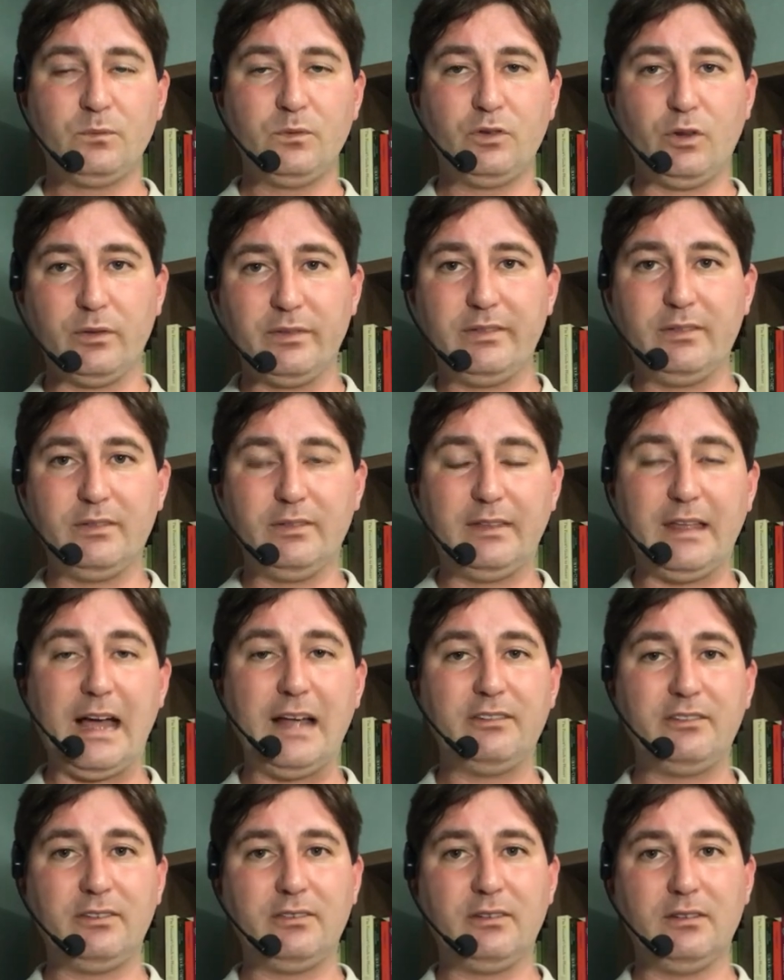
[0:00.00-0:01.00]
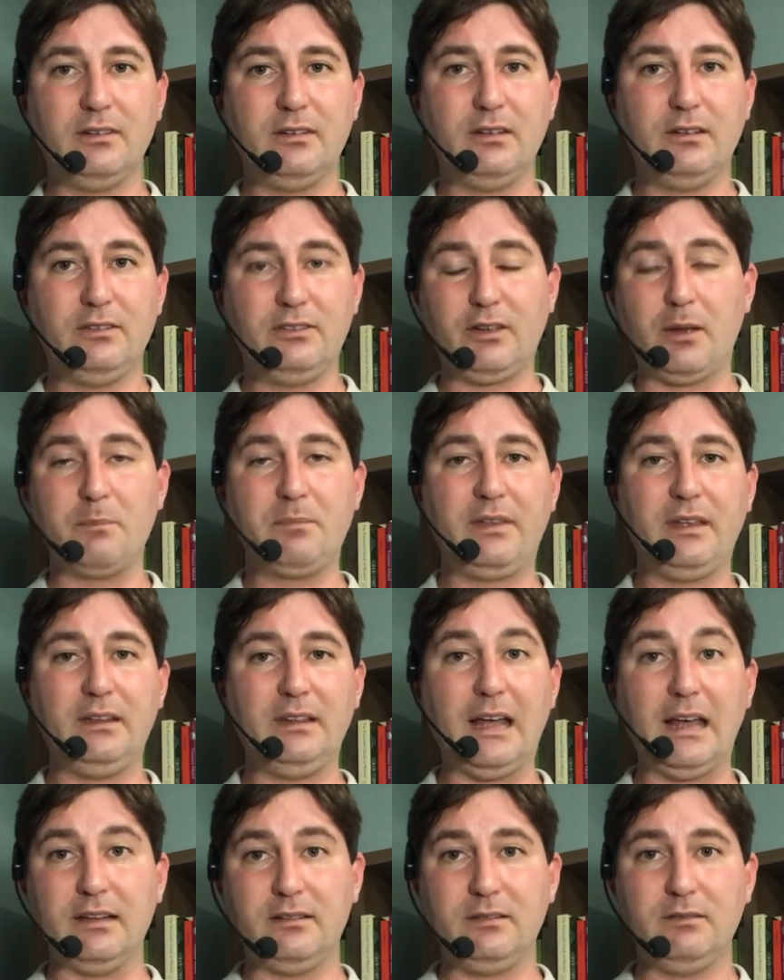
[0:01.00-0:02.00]
So that's
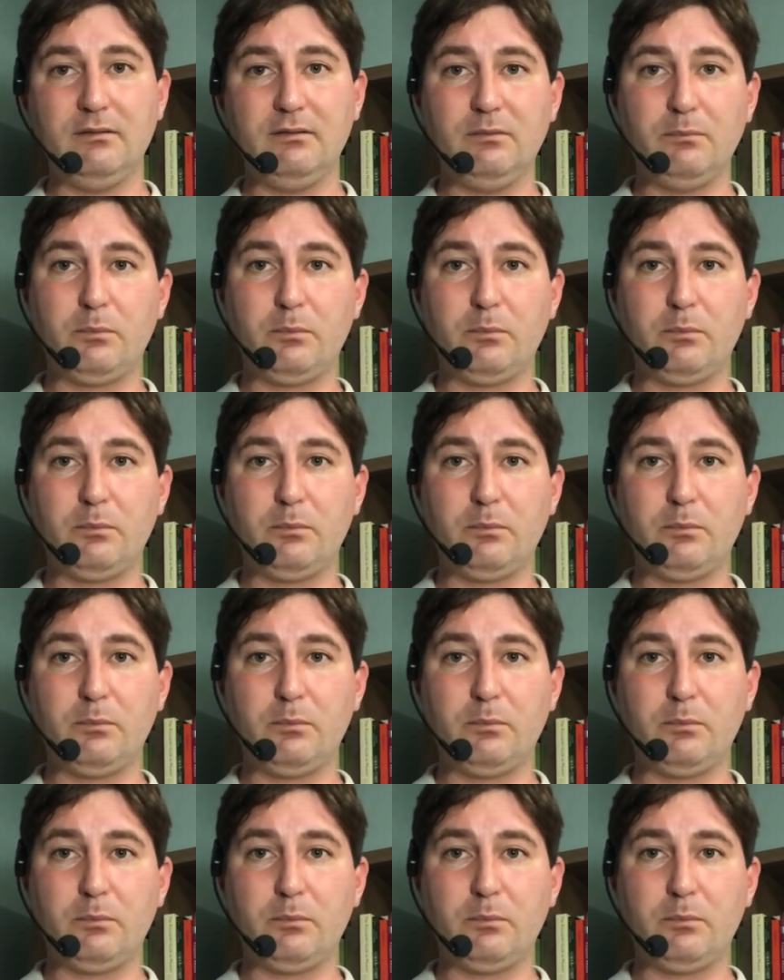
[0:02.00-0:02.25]
something that